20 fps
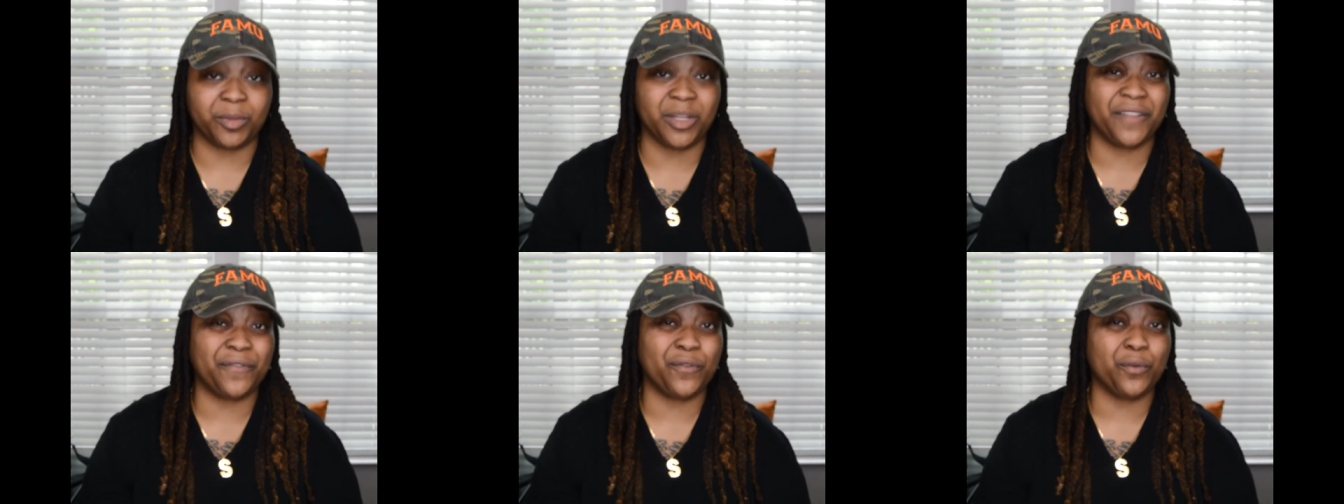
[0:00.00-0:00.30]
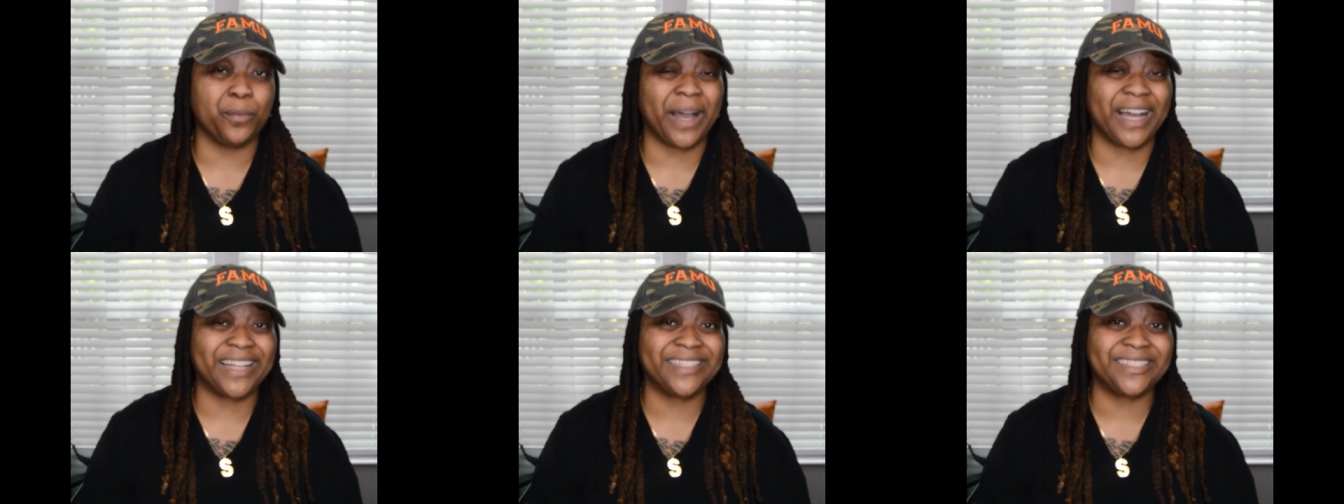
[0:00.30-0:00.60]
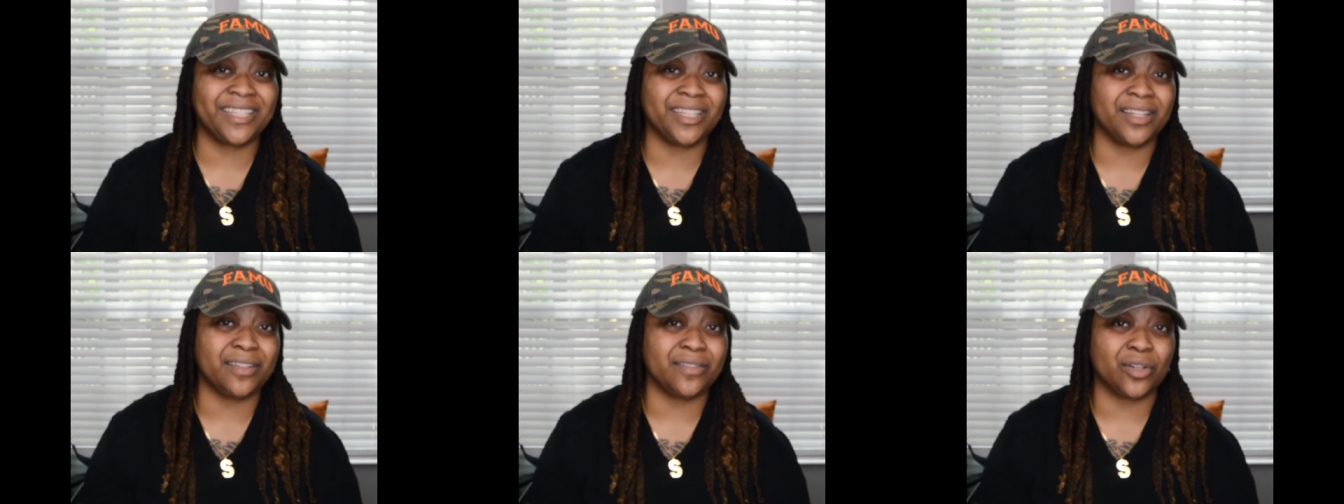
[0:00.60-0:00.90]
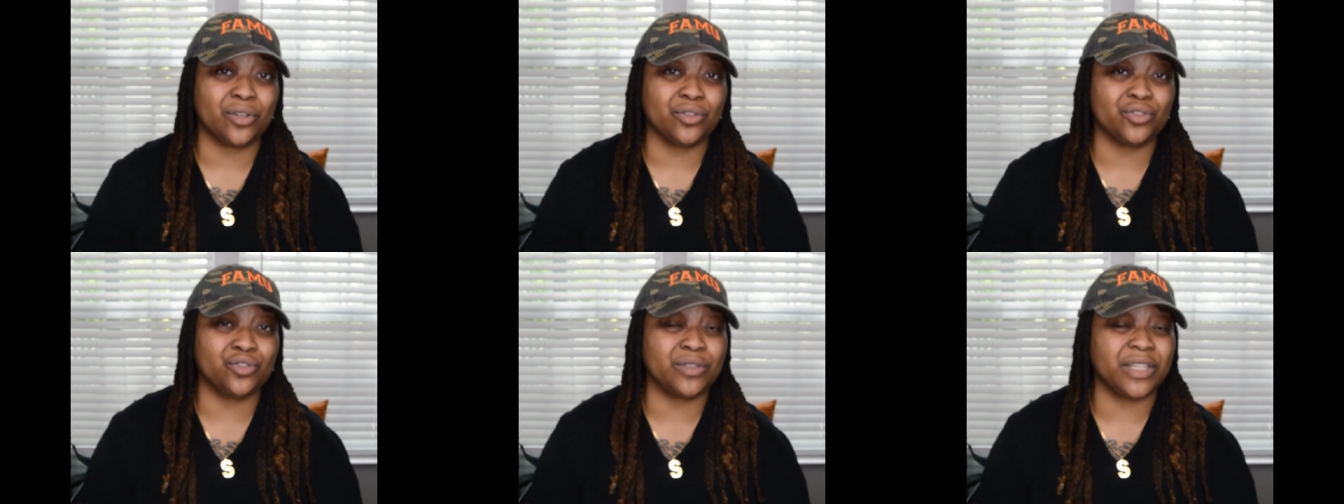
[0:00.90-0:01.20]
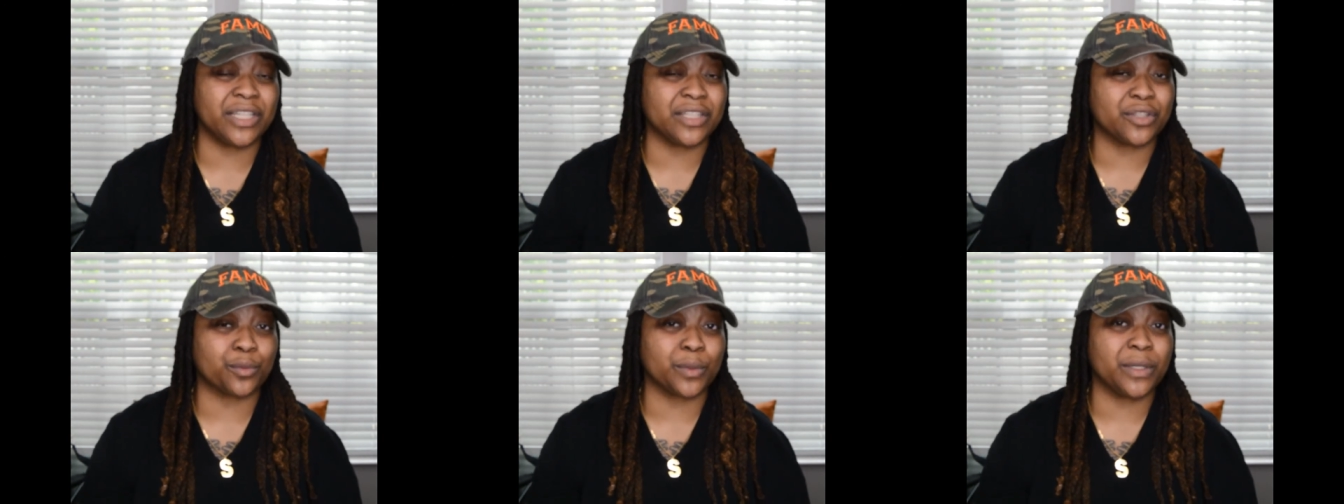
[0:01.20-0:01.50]
but if you buy 10 of those, you
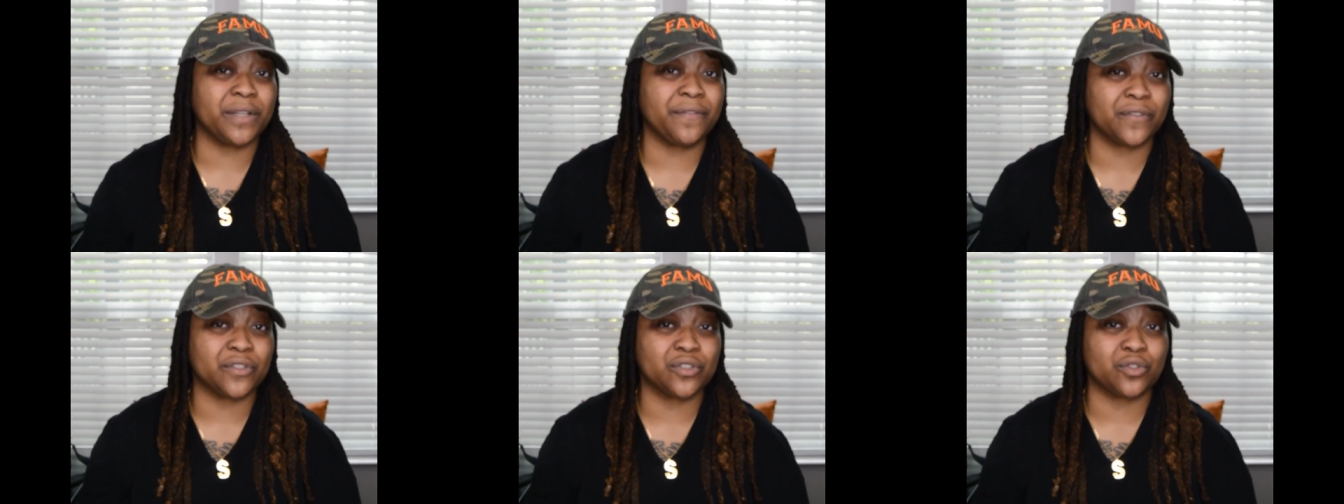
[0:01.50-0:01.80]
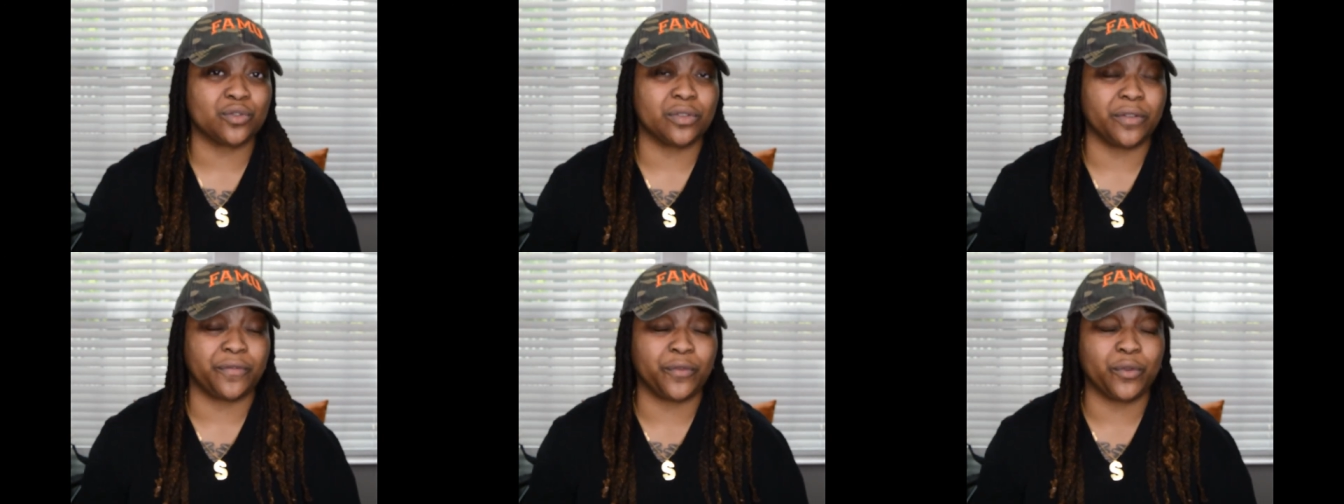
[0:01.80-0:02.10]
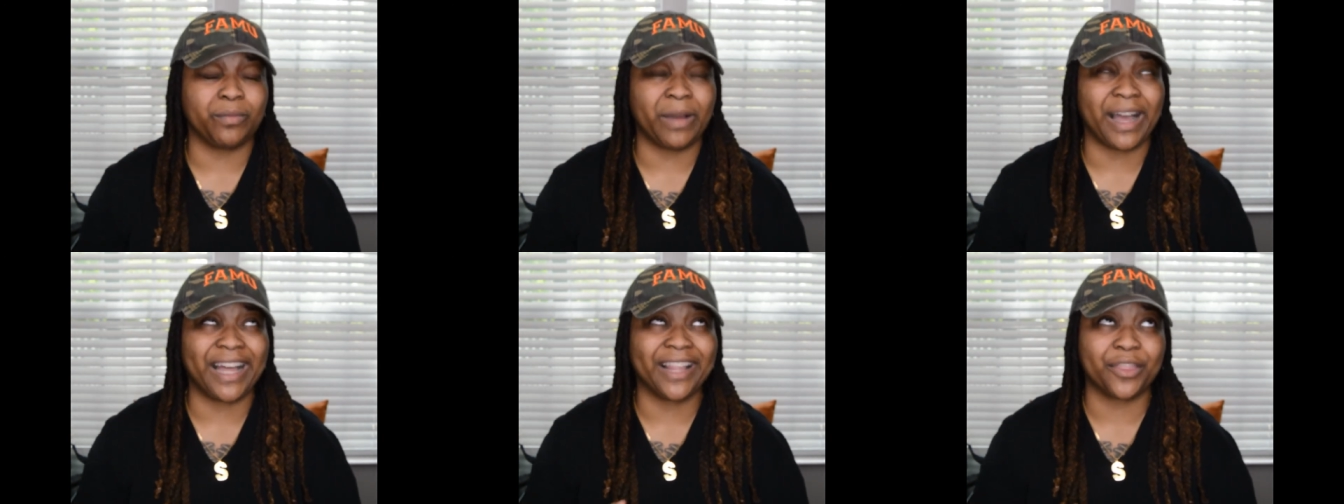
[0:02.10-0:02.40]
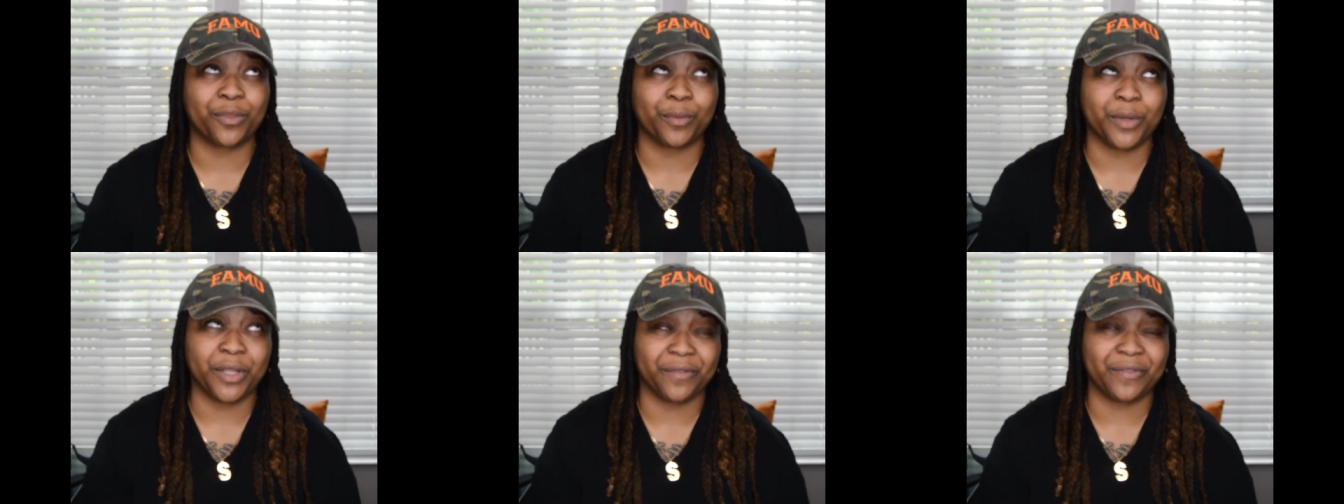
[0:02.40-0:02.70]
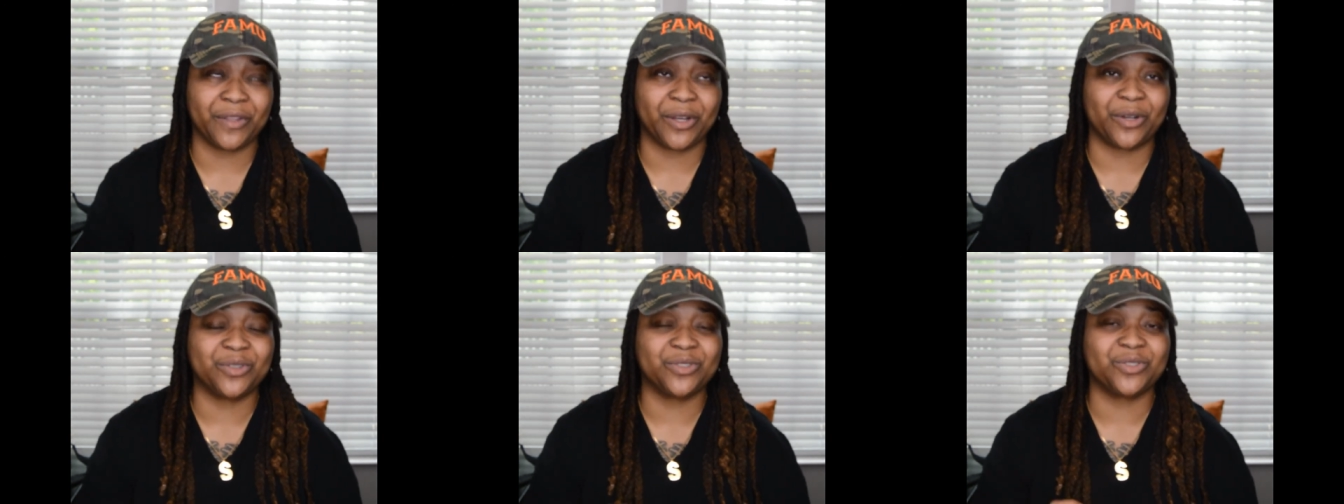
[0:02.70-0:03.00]
get if you buy 3
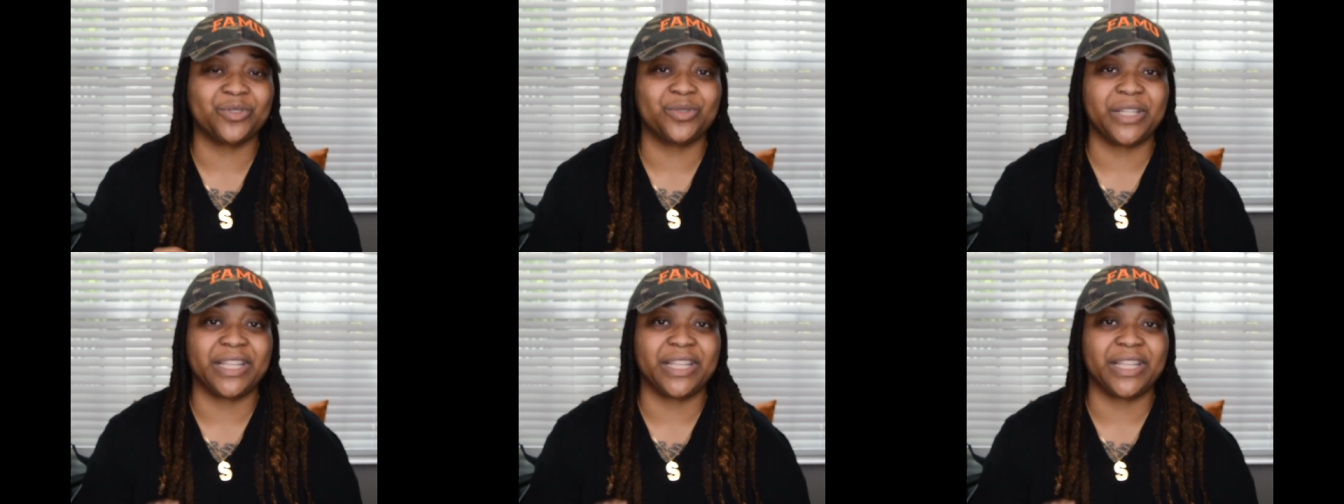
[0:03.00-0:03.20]
of those,